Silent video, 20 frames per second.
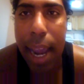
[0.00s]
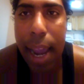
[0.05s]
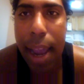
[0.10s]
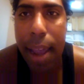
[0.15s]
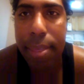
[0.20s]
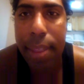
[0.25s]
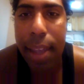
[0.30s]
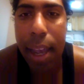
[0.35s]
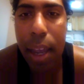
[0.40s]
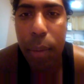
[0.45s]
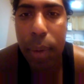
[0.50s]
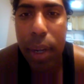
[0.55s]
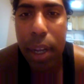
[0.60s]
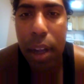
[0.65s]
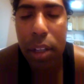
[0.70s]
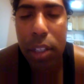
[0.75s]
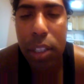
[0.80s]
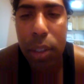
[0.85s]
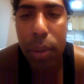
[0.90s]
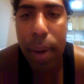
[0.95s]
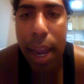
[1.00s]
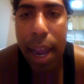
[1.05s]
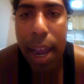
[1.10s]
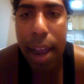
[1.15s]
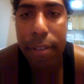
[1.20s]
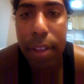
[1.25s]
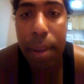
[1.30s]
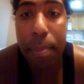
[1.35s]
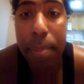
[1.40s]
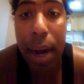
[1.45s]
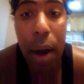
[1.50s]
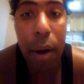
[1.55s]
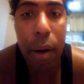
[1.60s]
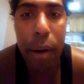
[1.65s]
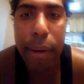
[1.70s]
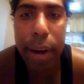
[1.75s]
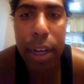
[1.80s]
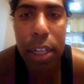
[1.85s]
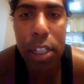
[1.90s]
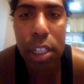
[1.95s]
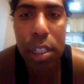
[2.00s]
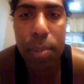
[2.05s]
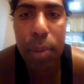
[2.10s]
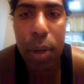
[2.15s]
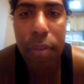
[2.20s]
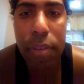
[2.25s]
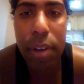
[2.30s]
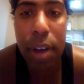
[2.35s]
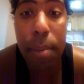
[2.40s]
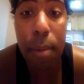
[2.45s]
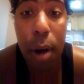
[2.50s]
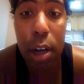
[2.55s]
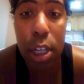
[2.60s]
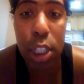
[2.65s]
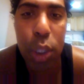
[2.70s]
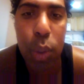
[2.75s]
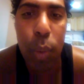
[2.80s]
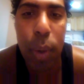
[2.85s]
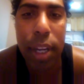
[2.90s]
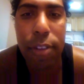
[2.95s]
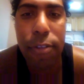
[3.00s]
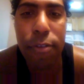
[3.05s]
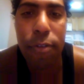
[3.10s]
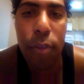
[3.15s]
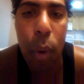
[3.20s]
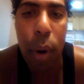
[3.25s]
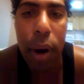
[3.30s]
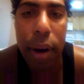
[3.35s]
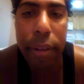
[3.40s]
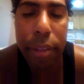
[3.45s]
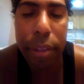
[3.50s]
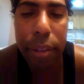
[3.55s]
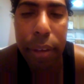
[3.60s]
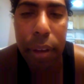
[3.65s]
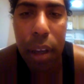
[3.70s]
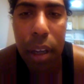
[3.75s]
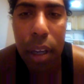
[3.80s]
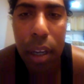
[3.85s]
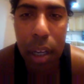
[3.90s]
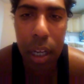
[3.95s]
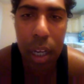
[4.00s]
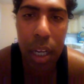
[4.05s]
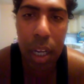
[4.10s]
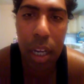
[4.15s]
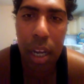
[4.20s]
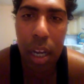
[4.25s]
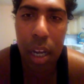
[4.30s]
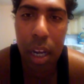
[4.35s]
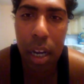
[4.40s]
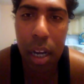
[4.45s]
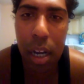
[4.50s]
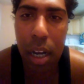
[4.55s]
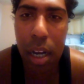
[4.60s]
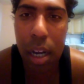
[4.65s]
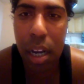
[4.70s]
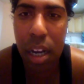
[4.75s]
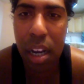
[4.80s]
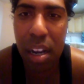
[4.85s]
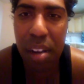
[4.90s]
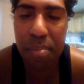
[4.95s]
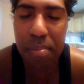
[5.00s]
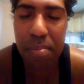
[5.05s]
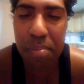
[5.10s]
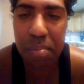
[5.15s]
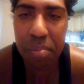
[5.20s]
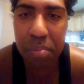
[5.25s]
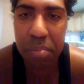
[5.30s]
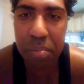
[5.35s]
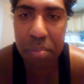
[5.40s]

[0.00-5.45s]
And then we also have the Power Rangers movie on March 24th. I